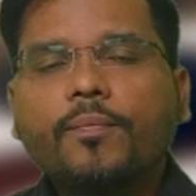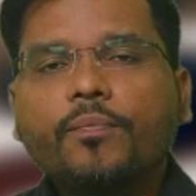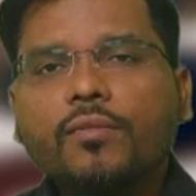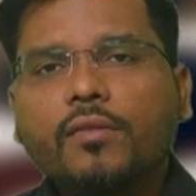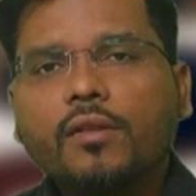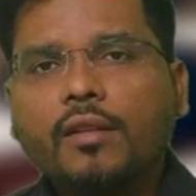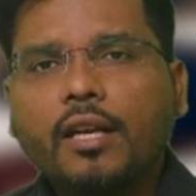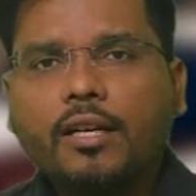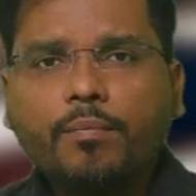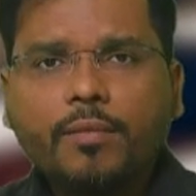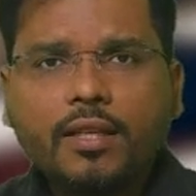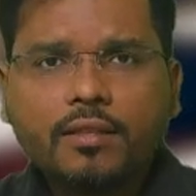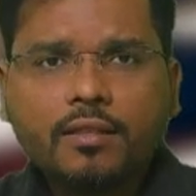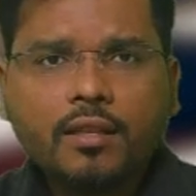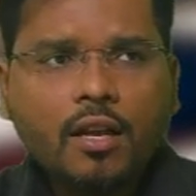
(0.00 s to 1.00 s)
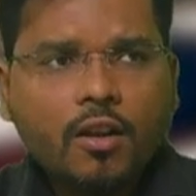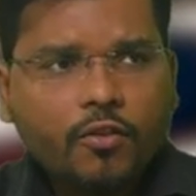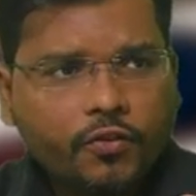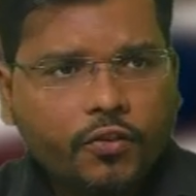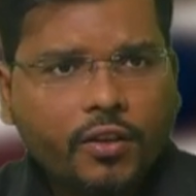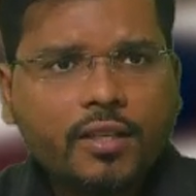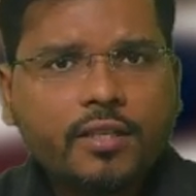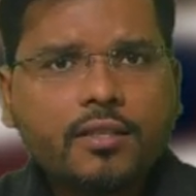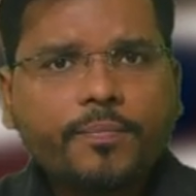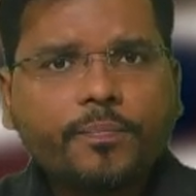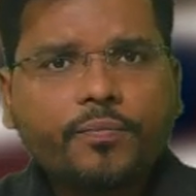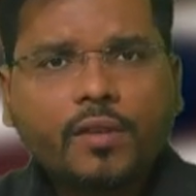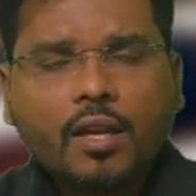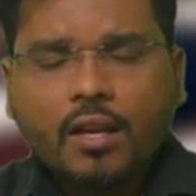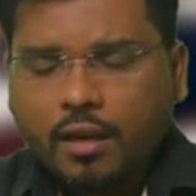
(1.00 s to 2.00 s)
That means first
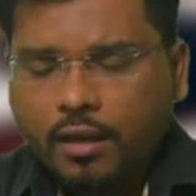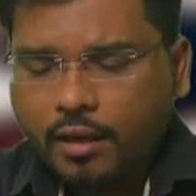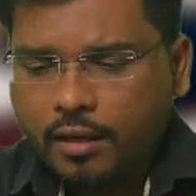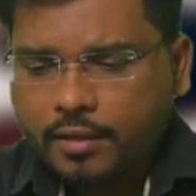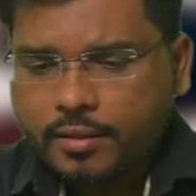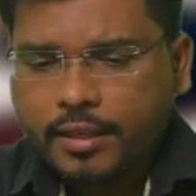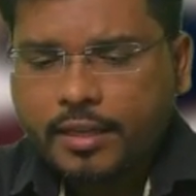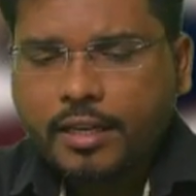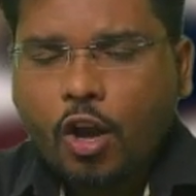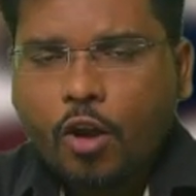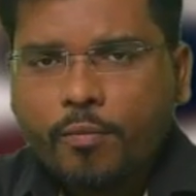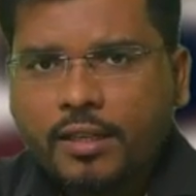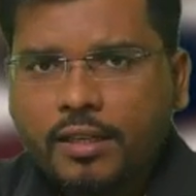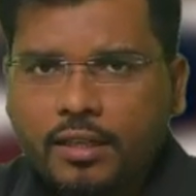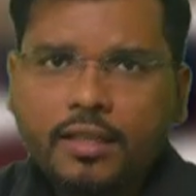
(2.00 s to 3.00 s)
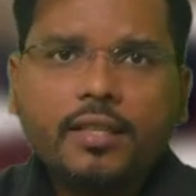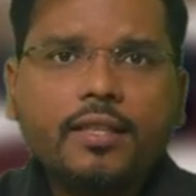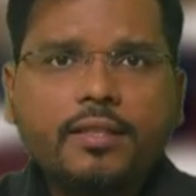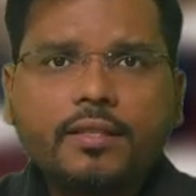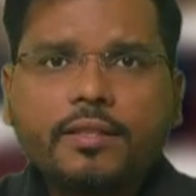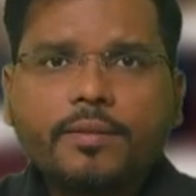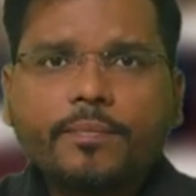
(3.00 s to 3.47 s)
asset have been leased,